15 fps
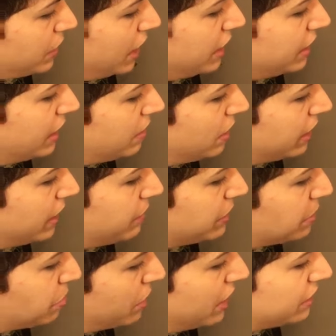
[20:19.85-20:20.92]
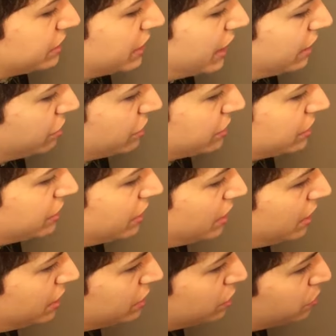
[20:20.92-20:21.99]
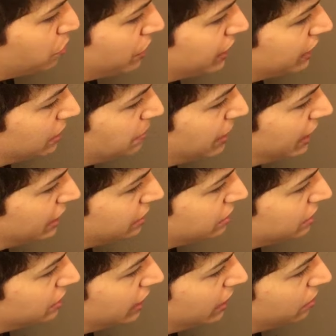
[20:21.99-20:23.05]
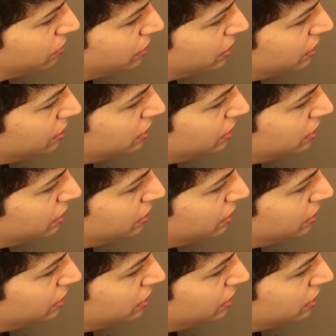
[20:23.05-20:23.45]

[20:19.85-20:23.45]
And then again with the broad side, just spreading the paint down.